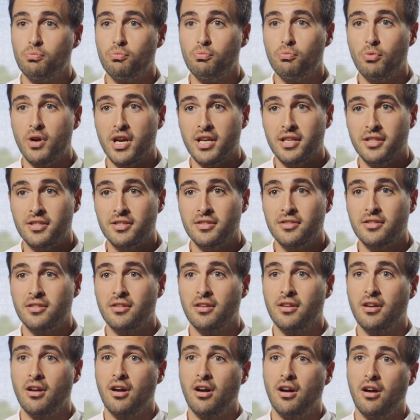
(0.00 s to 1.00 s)
waste
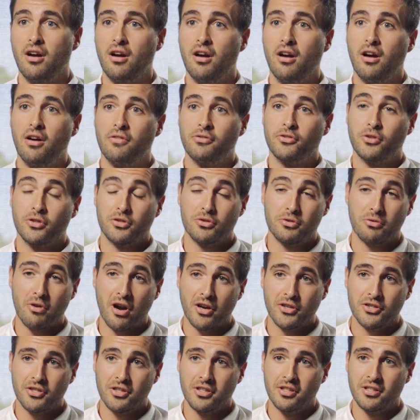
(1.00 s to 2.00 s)
of
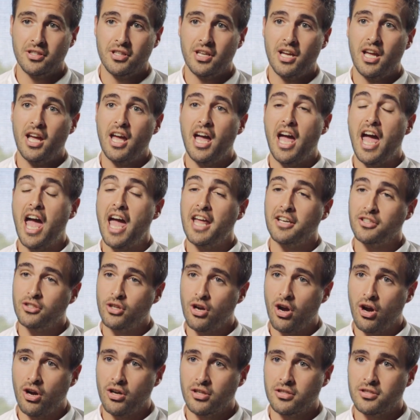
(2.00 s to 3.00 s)
construction and
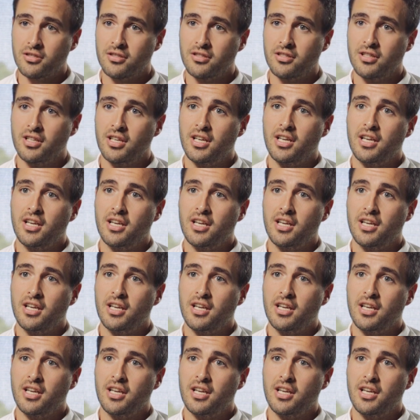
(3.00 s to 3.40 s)
cost